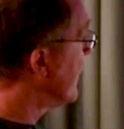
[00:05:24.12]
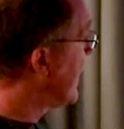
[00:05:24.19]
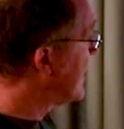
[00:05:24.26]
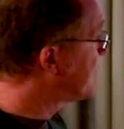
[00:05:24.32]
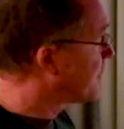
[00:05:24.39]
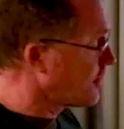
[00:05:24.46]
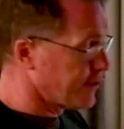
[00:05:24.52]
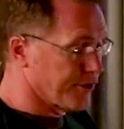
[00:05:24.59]

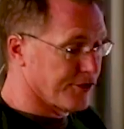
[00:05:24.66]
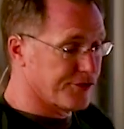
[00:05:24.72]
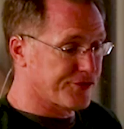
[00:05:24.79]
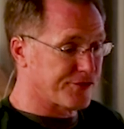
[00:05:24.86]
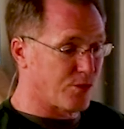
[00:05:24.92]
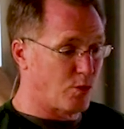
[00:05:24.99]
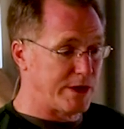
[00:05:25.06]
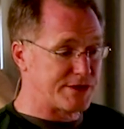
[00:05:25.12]
That
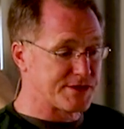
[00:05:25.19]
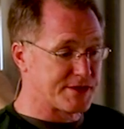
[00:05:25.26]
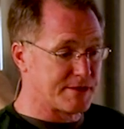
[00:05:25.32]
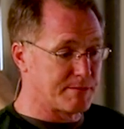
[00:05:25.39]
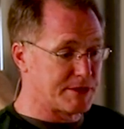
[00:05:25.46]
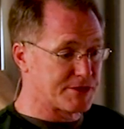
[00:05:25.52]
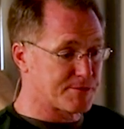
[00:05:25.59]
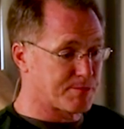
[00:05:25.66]
turtle's
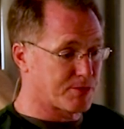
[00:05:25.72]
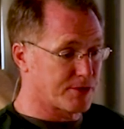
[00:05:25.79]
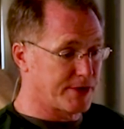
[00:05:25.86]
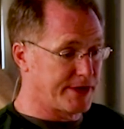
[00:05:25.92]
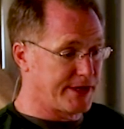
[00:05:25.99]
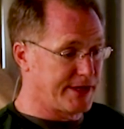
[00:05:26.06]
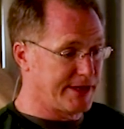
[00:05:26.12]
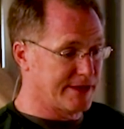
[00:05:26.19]
wisdom is
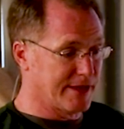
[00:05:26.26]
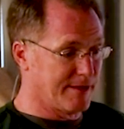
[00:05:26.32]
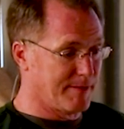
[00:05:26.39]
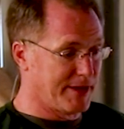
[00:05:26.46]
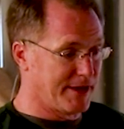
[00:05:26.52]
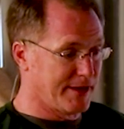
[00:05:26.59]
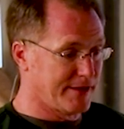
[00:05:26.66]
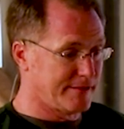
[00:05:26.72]
pretty
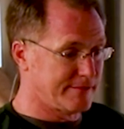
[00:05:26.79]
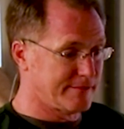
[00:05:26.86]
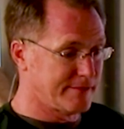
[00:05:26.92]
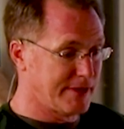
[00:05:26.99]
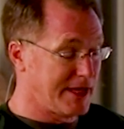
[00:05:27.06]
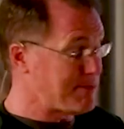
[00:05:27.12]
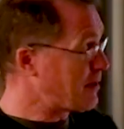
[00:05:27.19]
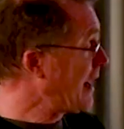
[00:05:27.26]
limited.
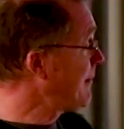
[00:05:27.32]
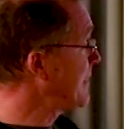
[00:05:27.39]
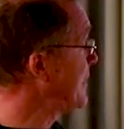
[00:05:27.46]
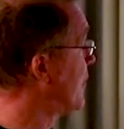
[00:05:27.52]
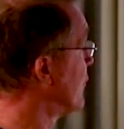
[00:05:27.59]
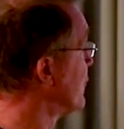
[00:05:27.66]
He probably